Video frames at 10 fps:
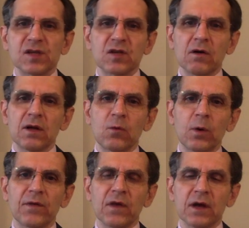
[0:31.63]
starting
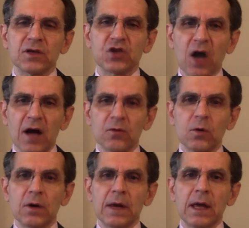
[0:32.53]
with
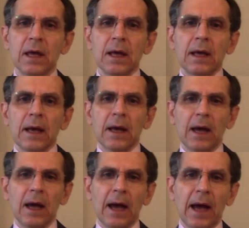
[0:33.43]
January
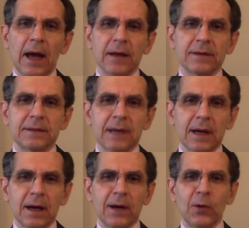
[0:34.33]
and uh,